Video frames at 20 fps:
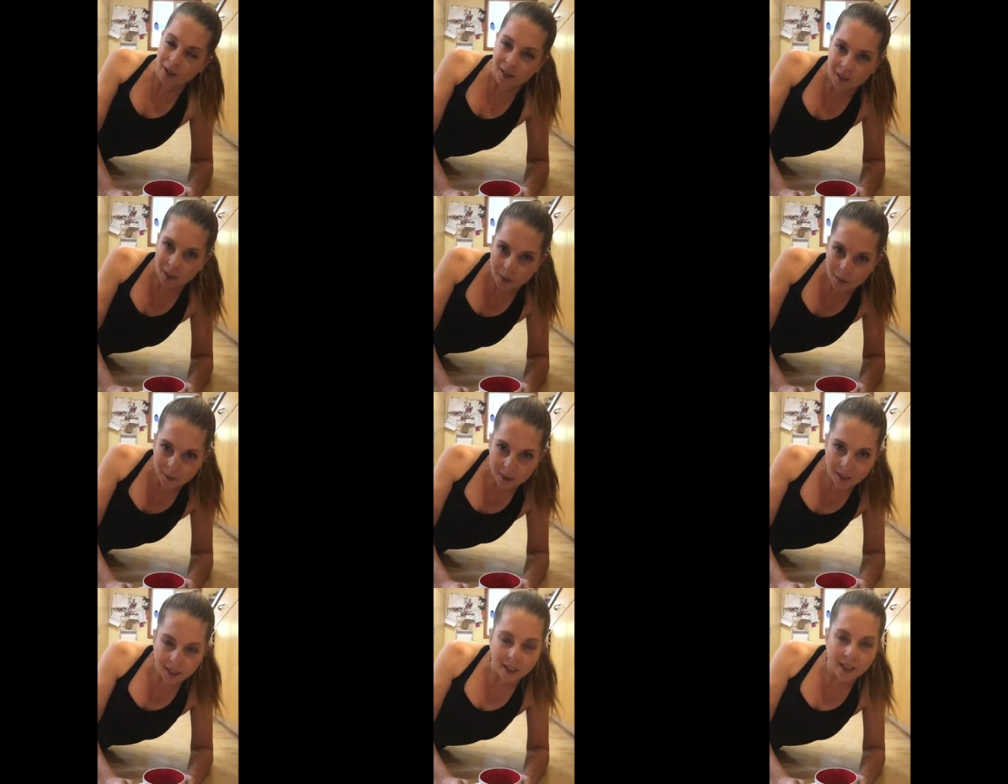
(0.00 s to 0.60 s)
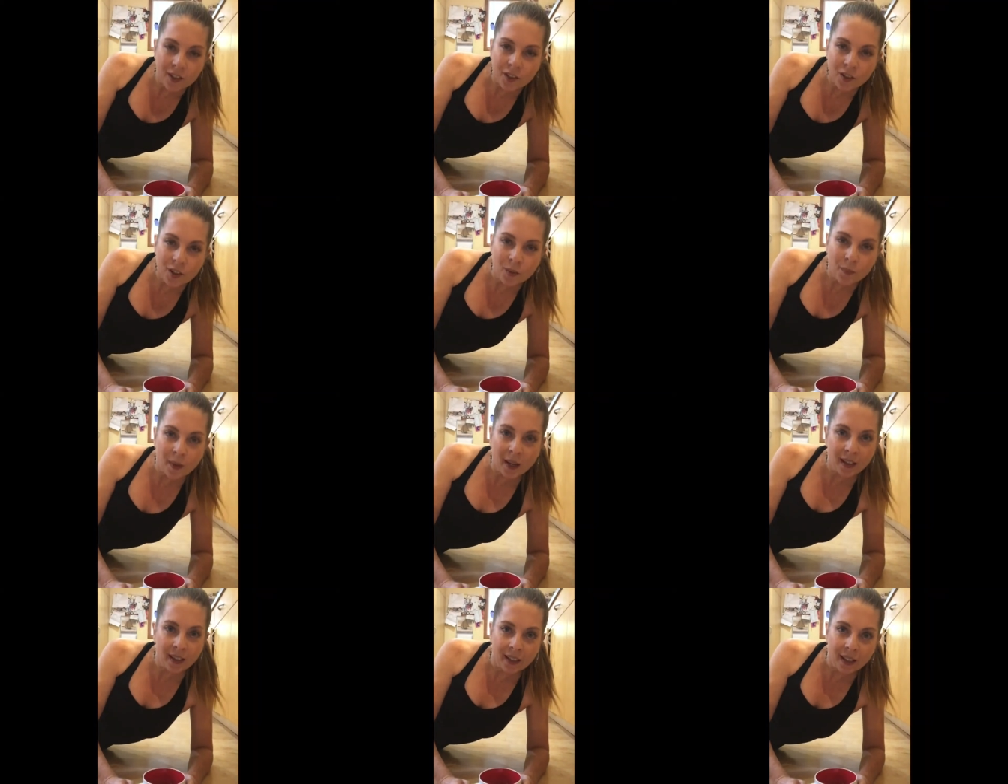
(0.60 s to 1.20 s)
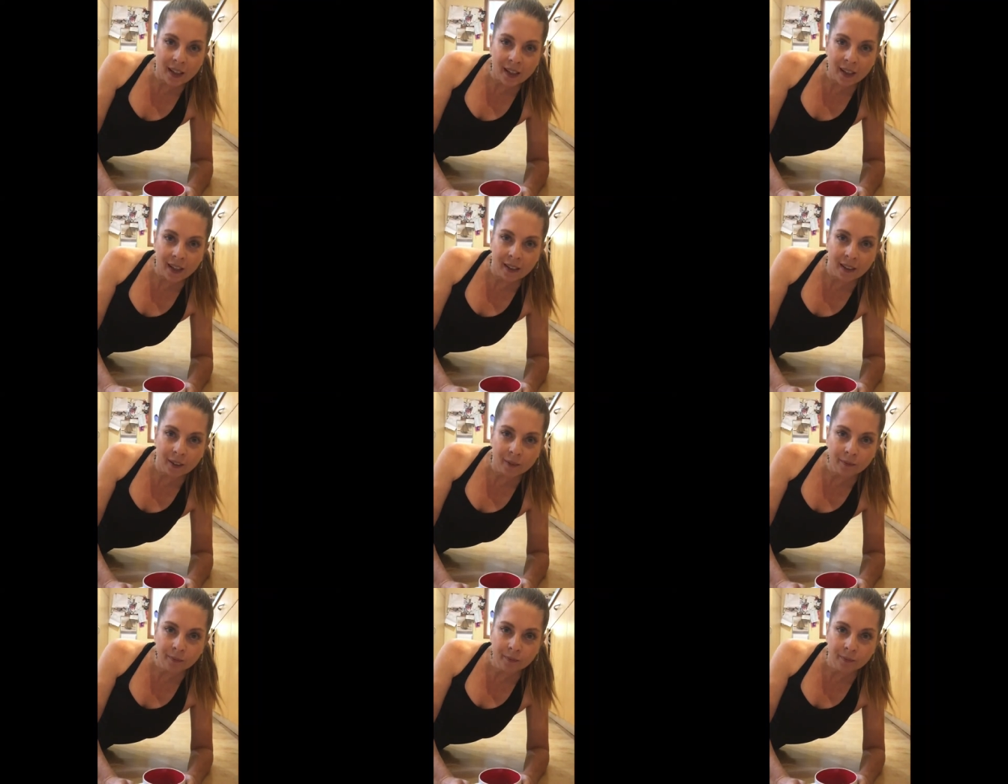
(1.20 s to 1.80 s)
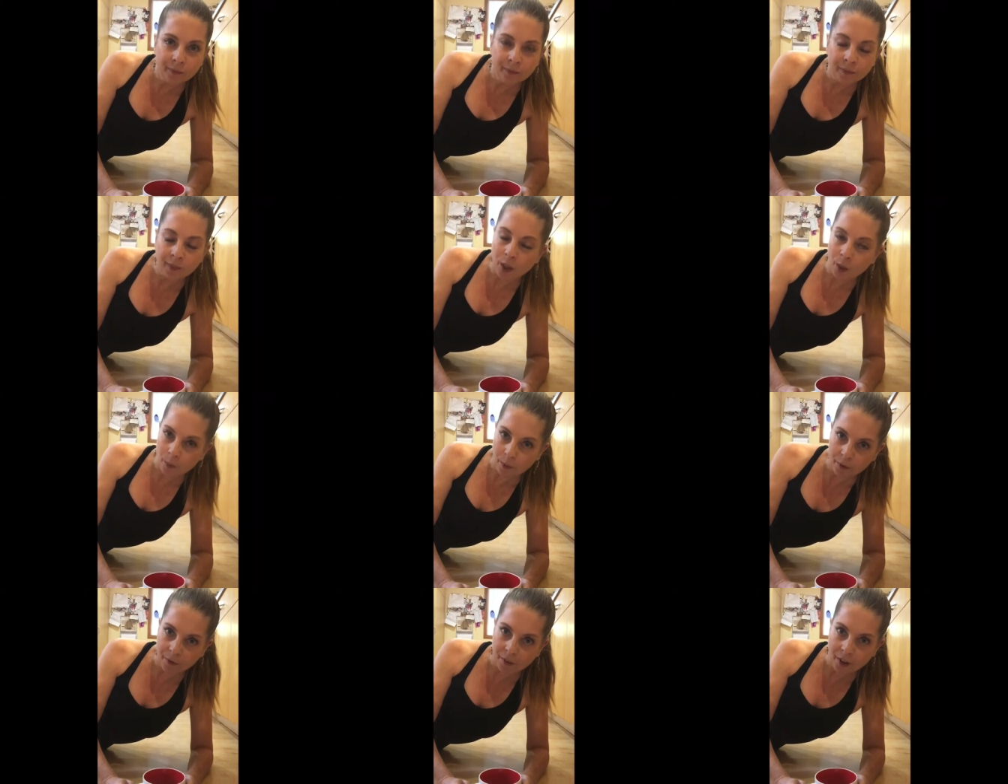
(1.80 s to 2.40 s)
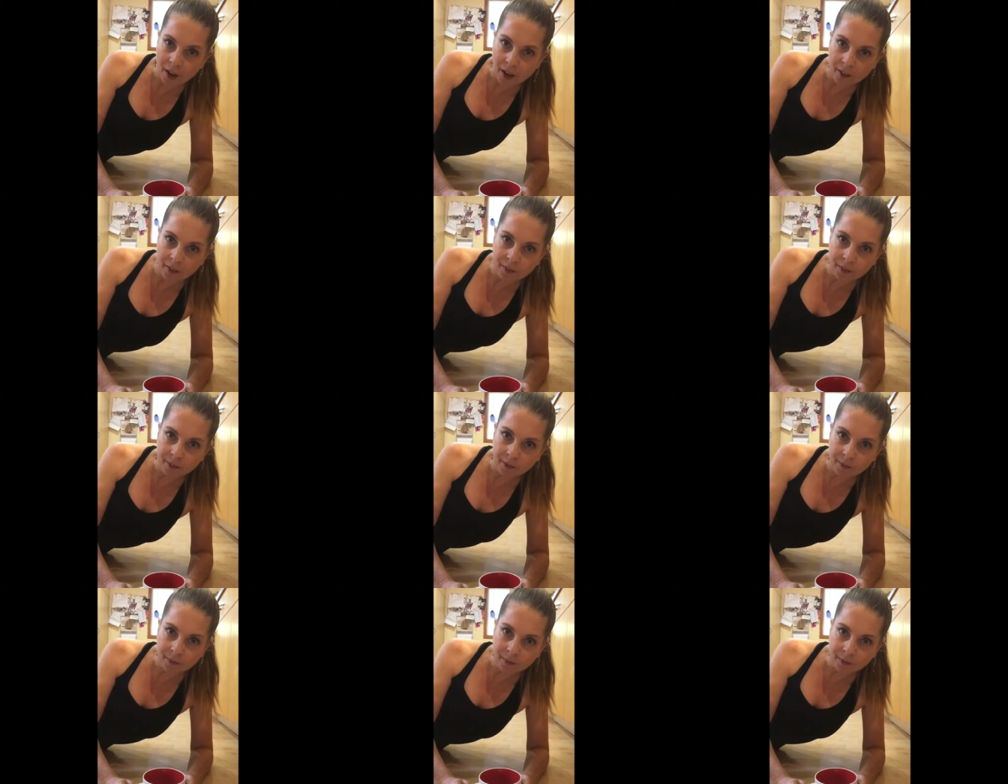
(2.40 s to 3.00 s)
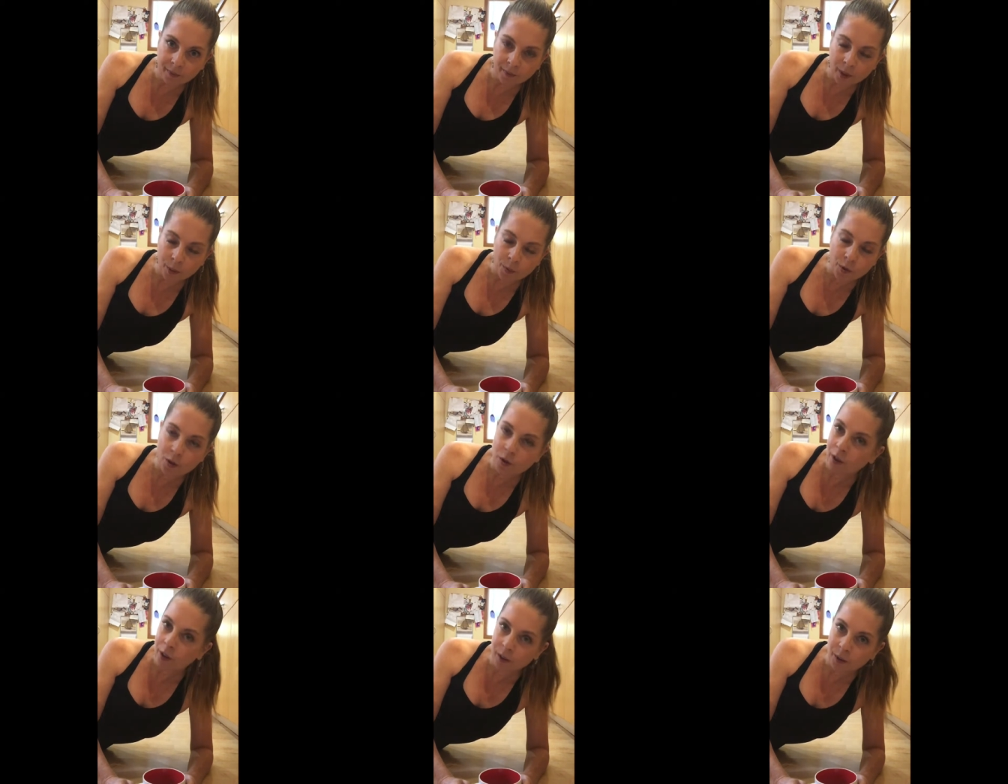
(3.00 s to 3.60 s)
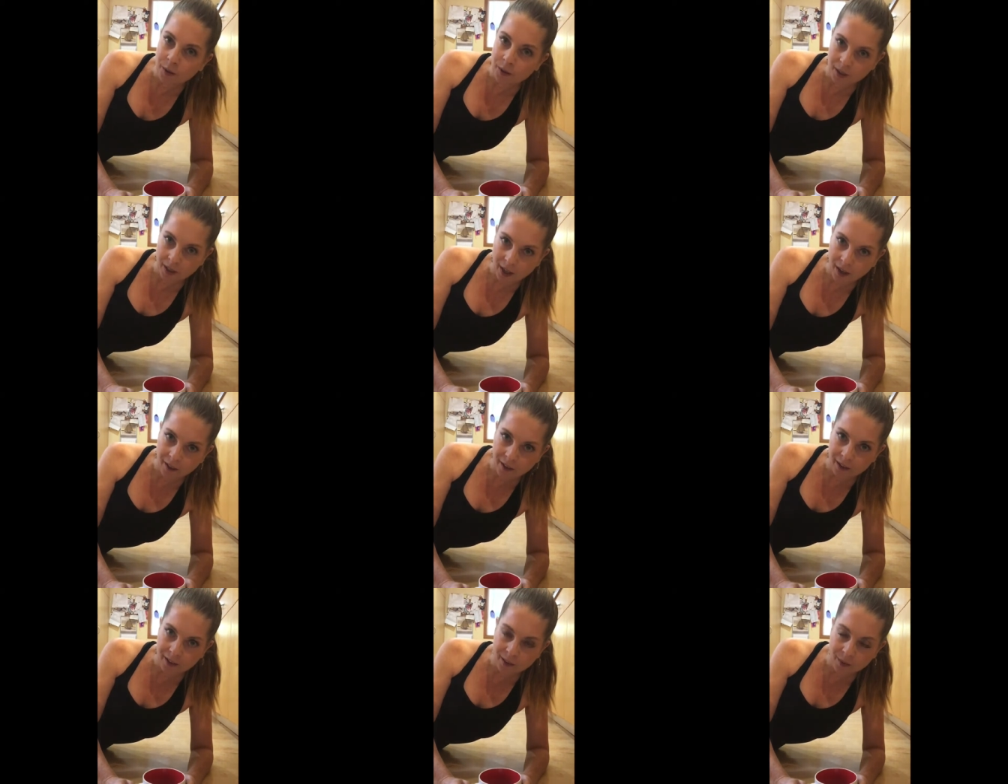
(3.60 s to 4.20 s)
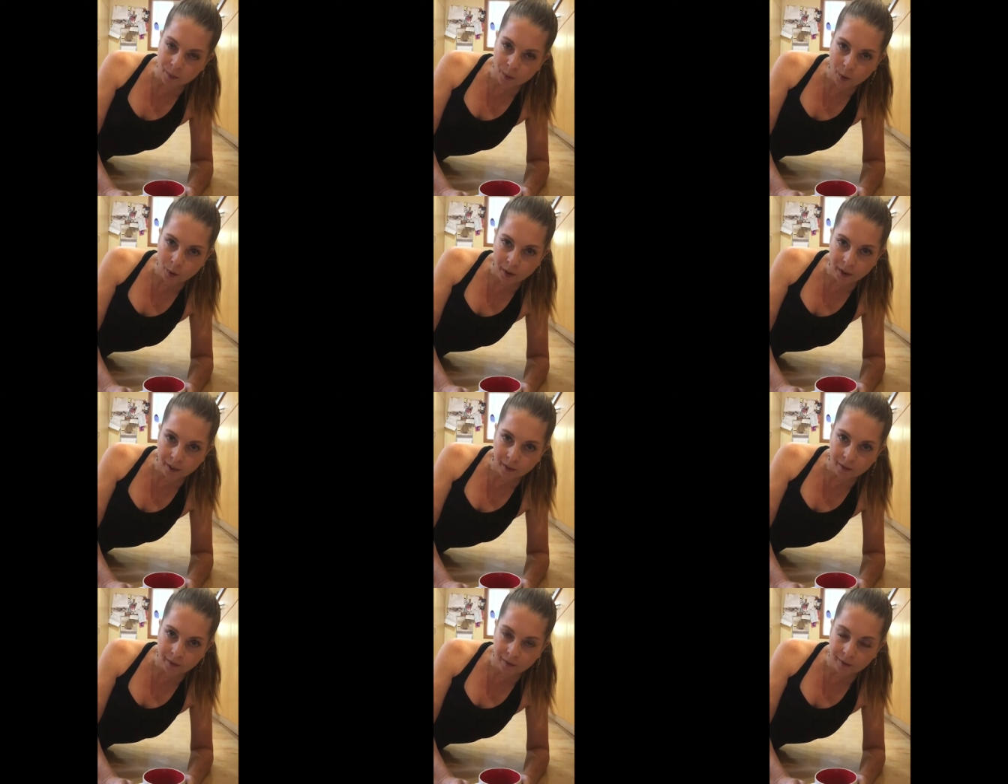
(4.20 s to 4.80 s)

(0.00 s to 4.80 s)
Welcome to Kitchen Ballet number 5. I'm sure I'll lose count at some point.